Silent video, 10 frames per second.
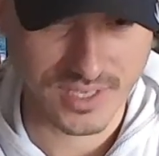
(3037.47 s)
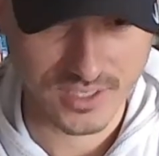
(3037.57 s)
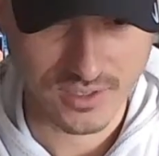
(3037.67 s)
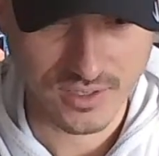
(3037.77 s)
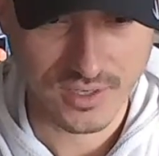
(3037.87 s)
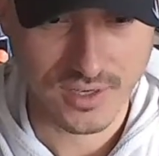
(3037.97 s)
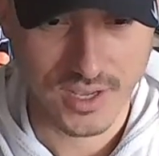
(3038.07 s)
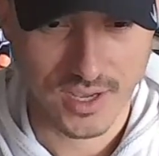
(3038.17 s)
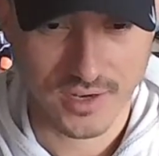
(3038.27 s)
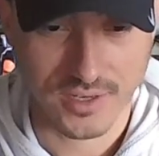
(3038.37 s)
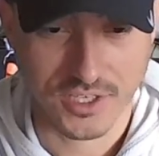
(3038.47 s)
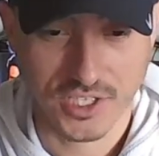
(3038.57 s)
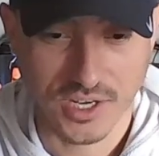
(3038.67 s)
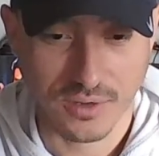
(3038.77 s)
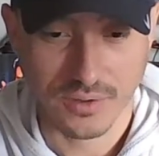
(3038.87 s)
center and a
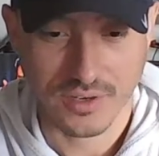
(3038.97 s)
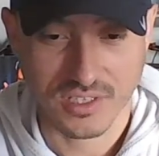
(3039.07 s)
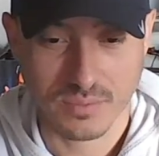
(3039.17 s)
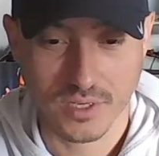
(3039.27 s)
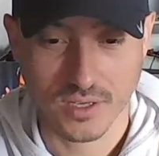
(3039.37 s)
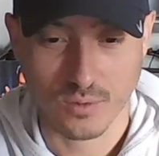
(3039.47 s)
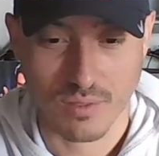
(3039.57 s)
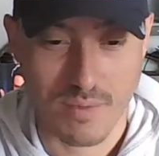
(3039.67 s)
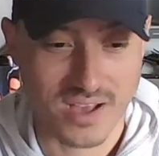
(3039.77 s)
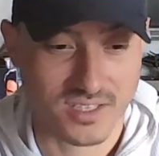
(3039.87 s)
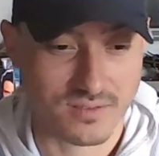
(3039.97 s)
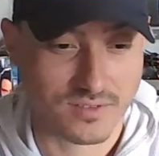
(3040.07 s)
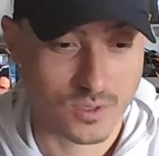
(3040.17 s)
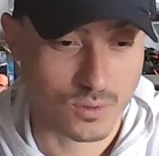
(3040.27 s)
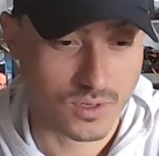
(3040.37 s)
shell that is spinning with
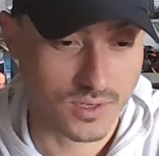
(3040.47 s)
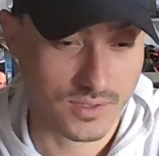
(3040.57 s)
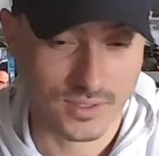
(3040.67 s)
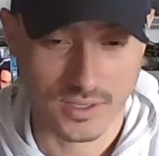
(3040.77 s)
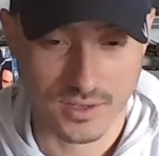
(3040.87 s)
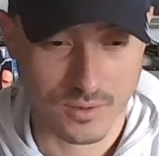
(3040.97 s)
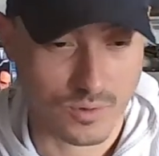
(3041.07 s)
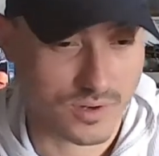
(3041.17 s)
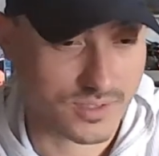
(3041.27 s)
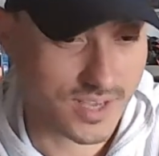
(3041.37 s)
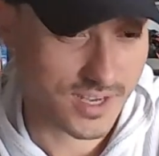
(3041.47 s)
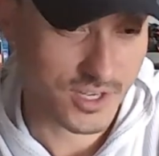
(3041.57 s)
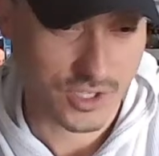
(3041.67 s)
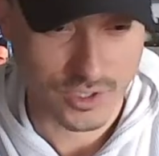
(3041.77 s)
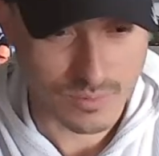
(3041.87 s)
massive torque, in other words,
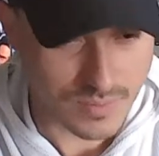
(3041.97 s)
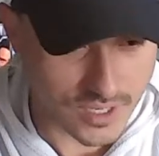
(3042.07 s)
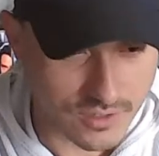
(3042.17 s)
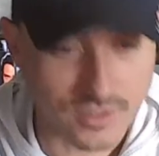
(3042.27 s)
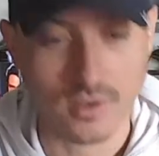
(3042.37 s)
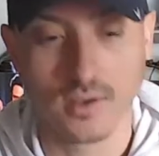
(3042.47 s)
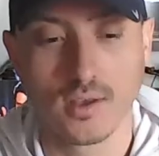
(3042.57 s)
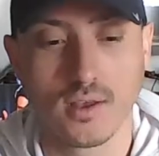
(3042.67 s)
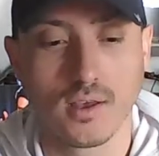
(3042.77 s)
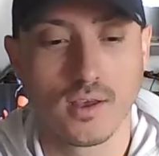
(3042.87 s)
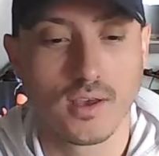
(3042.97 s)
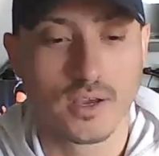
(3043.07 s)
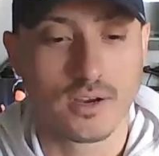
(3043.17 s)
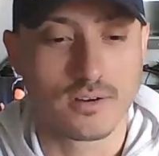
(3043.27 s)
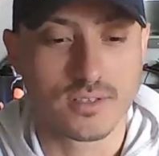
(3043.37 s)
800 newton meters.
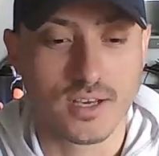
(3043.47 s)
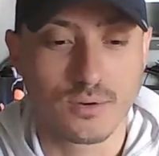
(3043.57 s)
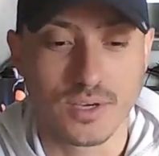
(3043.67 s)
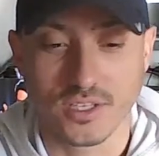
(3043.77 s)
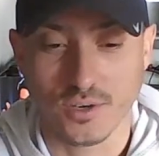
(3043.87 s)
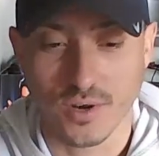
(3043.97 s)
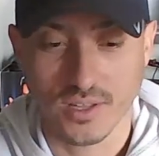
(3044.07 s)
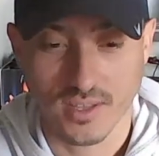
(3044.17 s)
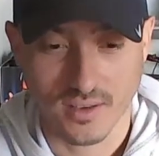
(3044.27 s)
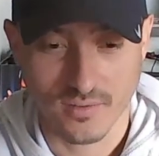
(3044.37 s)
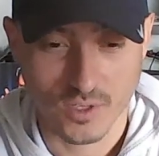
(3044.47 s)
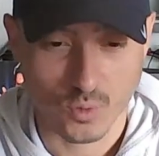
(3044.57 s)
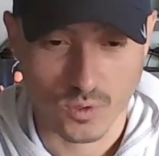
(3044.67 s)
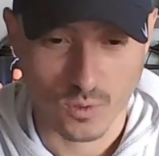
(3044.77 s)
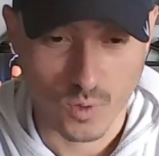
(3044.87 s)
Here's how we integrate the
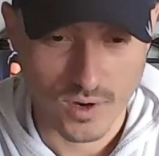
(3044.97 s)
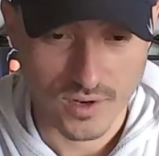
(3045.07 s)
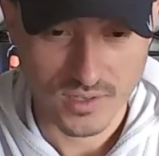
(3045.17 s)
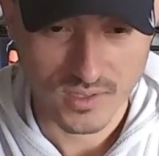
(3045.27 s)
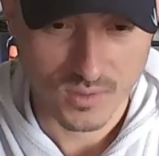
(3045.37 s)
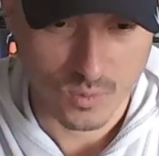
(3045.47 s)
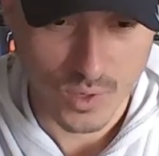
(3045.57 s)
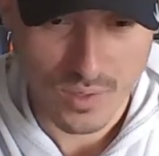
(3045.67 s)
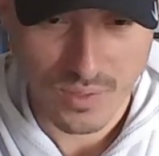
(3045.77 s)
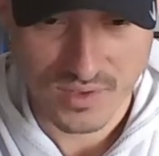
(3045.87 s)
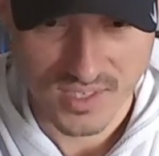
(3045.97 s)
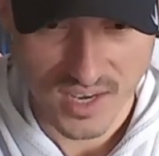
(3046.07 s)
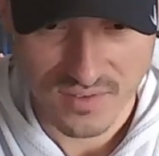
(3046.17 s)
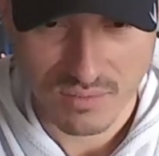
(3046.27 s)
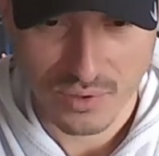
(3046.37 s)
visual awareness with the
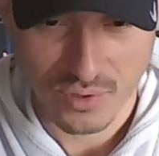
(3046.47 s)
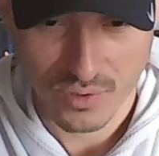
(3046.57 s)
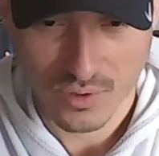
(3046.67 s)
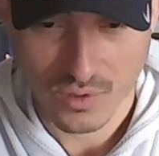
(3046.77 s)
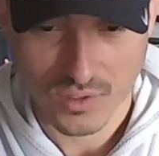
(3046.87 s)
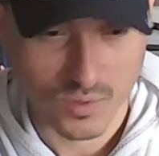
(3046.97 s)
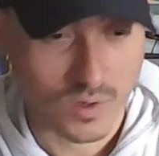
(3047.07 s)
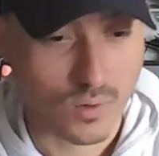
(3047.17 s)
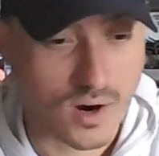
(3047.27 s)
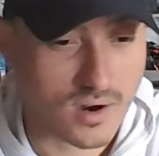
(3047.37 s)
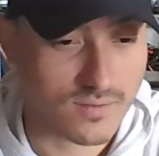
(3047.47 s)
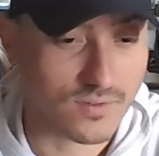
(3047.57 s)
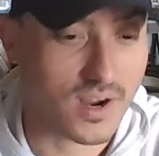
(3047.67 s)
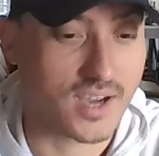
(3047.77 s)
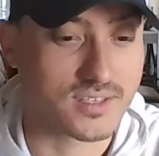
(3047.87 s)
safety protocols required
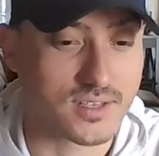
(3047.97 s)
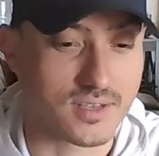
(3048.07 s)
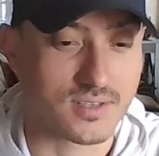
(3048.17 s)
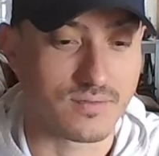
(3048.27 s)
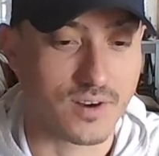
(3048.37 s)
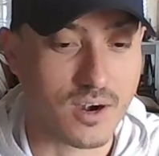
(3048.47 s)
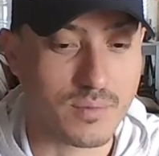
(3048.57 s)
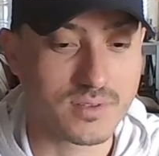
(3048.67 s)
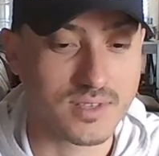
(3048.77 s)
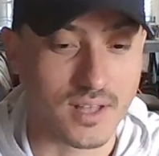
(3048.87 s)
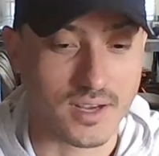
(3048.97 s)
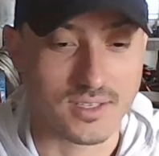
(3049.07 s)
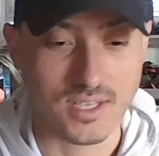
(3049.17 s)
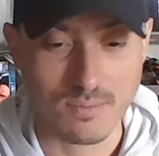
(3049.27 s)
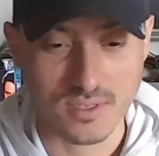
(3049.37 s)
for high-stakes environments
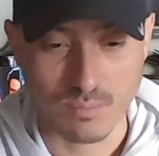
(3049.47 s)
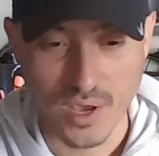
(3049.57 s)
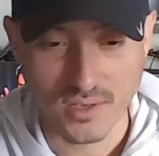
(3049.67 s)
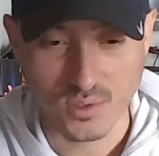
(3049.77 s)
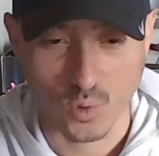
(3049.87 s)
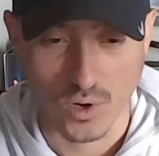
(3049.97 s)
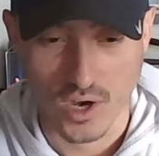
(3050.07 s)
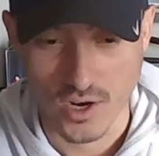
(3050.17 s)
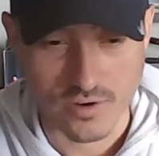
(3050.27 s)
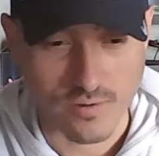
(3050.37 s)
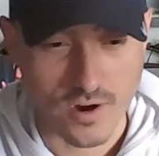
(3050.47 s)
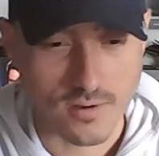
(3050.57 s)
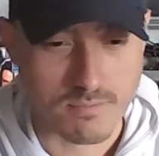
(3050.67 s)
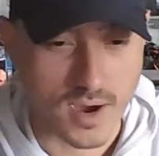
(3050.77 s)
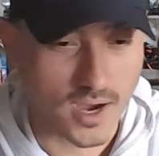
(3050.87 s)
like deep space or
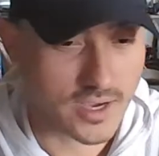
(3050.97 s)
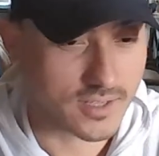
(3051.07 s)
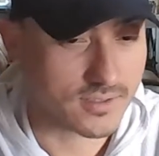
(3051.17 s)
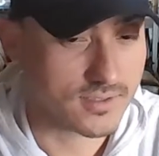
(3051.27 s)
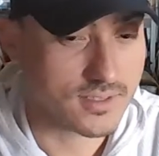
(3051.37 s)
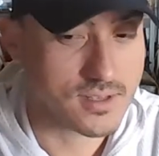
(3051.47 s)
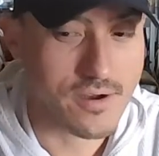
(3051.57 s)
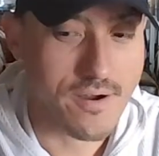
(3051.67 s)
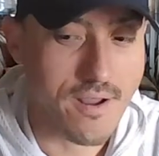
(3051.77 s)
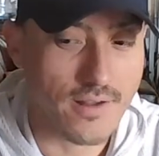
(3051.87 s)
underground mines.